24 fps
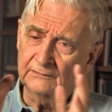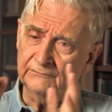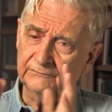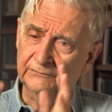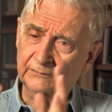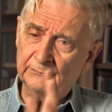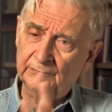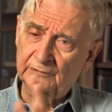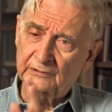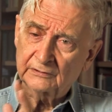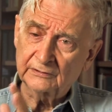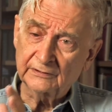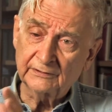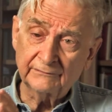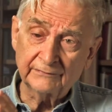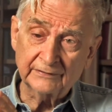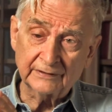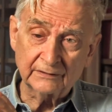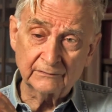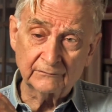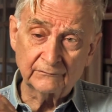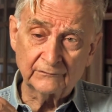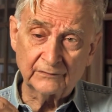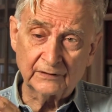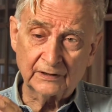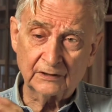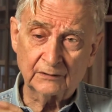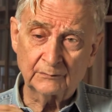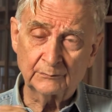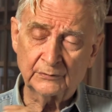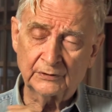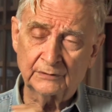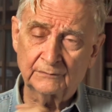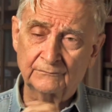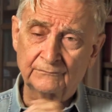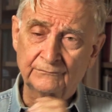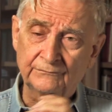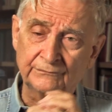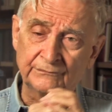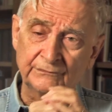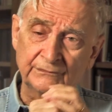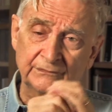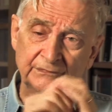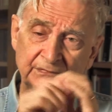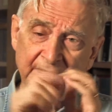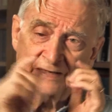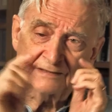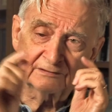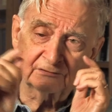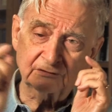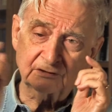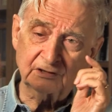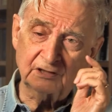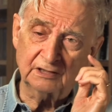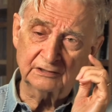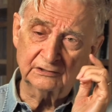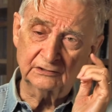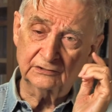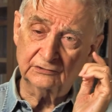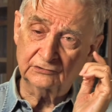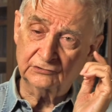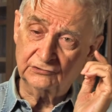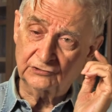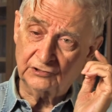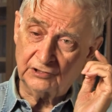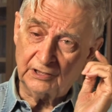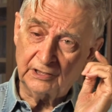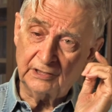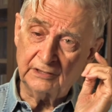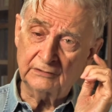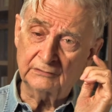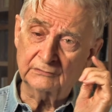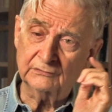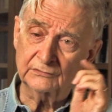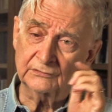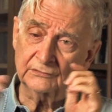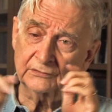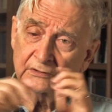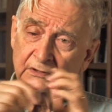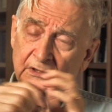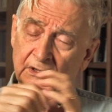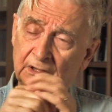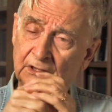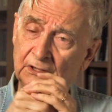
from the living environment. That's got to change.